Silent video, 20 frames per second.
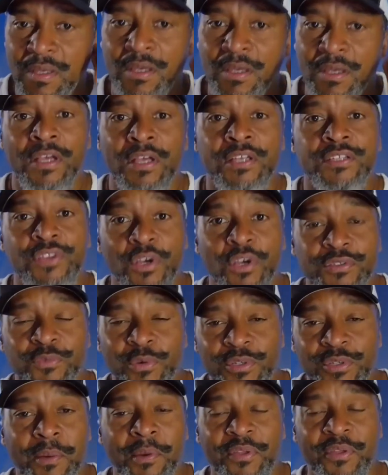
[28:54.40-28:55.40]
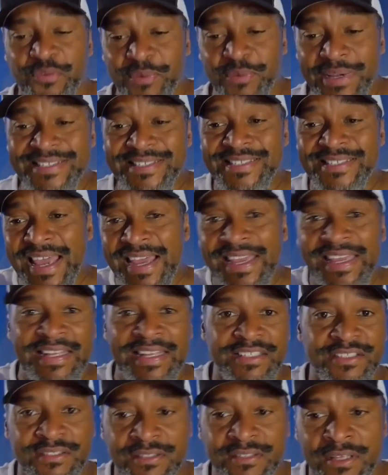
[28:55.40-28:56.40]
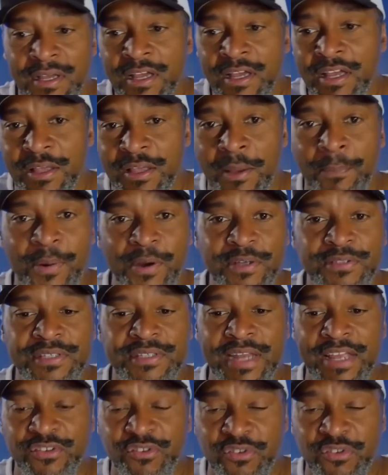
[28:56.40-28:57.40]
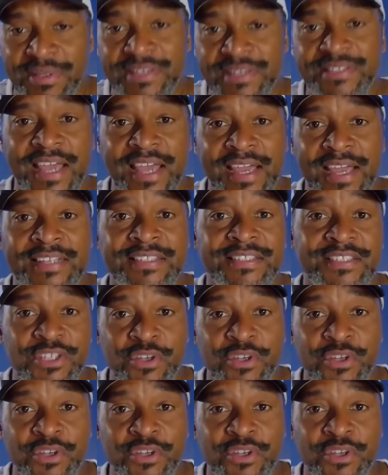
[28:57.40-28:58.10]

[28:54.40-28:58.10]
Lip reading: So we're talking about 3 seconds. A person has 3 seconds.